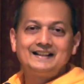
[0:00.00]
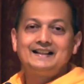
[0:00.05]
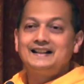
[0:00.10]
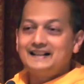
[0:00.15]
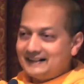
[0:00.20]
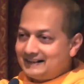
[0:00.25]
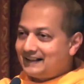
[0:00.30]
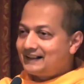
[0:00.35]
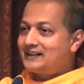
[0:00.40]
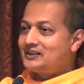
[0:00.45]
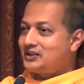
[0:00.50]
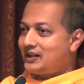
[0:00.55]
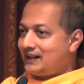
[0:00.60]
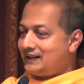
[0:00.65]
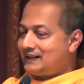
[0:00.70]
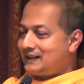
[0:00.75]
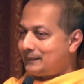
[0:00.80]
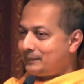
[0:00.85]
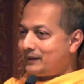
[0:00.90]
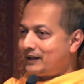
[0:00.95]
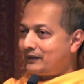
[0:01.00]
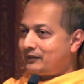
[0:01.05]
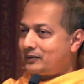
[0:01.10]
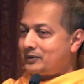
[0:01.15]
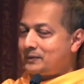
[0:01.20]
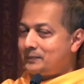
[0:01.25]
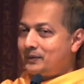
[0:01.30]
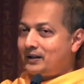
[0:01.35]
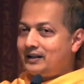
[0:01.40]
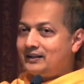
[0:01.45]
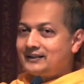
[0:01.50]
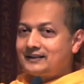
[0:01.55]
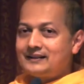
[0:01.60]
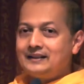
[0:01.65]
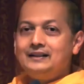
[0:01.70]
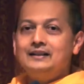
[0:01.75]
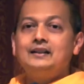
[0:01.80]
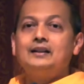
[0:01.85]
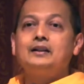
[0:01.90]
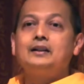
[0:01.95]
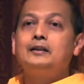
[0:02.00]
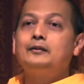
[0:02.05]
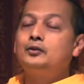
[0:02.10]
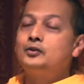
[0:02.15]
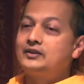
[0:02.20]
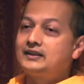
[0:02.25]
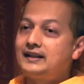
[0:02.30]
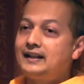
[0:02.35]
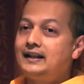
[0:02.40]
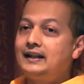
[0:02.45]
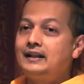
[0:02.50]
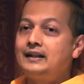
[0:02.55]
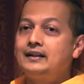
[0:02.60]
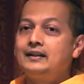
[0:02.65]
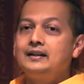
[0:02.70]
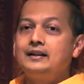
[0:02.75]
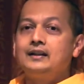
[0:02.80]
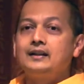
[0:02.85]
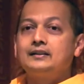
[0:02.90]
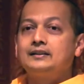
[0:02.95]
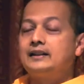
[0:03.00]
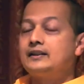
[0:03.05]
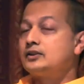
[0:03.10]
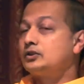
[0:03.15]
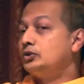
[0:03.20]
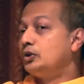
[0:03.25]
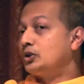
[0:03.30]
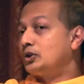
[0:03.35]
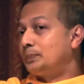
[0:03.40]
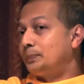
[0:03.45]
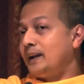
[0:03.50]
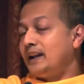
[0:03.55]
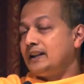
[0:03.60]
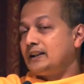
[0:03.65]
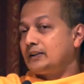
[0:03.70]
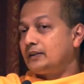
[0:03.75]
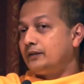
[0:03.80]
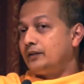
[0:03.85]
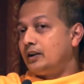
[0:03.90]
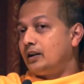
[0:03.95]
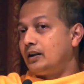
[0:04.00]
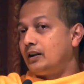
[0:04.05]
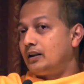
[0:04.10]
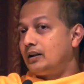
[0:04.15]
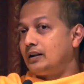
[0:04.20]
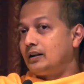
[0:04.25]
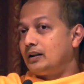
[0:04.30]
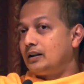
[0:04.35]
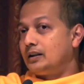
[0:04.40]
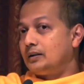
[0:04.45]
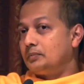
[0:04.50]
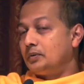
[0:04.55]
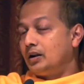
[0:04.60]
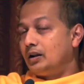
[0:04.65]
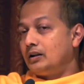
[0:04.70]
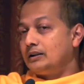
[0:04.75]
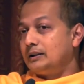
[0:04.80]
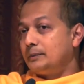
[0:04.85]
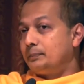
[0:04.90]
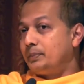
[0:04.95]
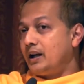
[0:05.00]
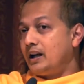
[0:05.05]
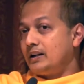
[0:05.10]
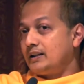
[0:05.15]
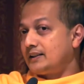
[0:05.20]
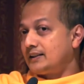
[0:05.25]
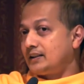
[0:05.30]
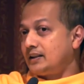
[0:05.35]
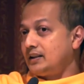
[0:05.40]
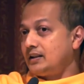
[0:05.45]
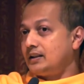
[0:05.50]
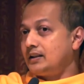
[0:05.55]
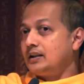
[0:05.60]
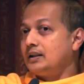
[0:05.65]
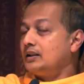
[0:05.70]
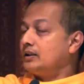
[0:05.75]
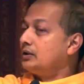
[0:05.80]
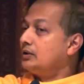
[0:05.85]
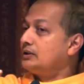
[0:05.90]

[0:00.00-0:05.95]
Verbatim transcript: Is there a chariot apart from the parts? If you say there is no space for uh, all the parts here,